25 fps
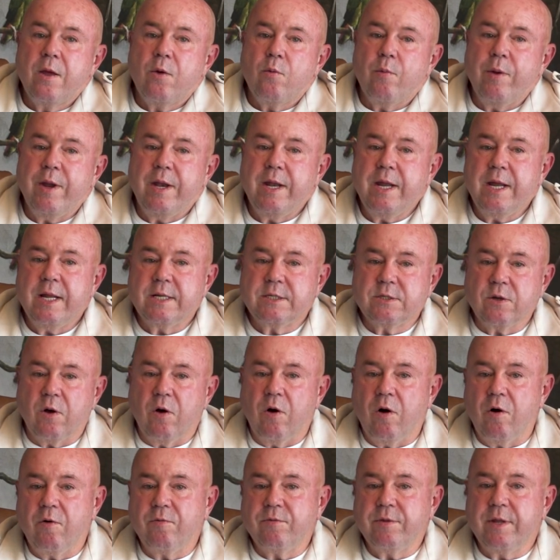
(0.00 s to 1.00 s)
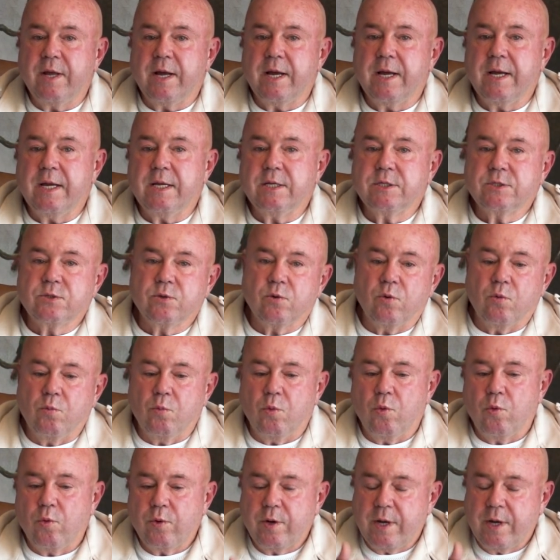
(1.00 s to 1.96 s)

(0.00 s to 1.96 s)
whether it's half days or more